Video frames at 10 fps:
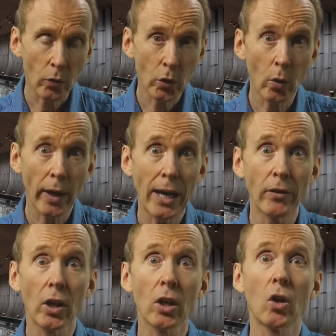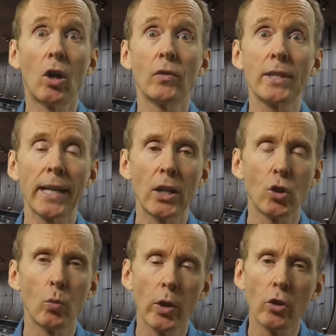you are having a
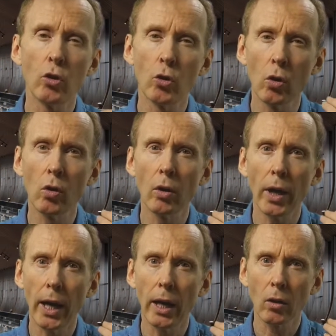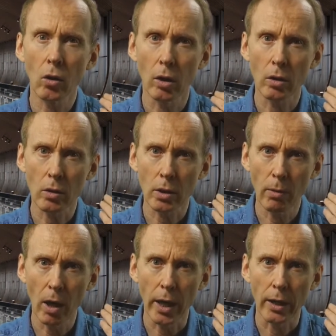conversation with your unconscious
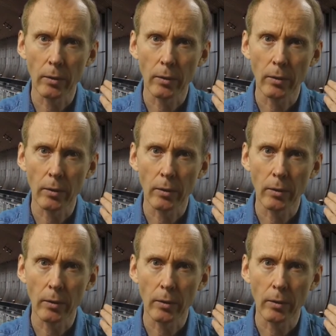mind.